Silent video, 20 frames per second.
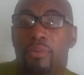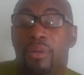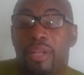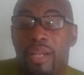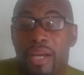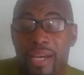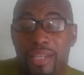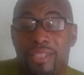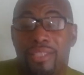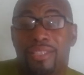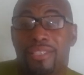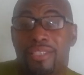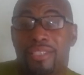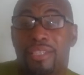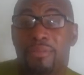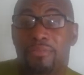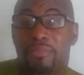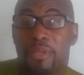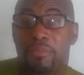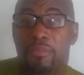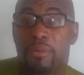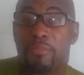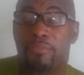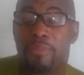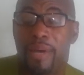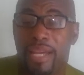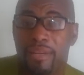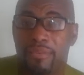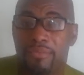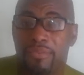I would like to see people
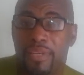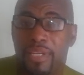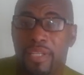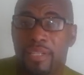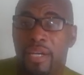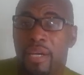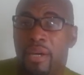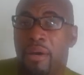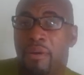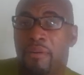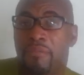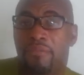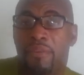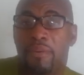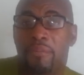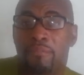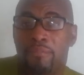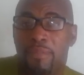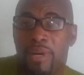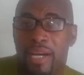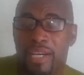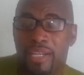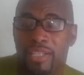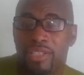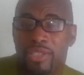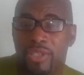benefit from my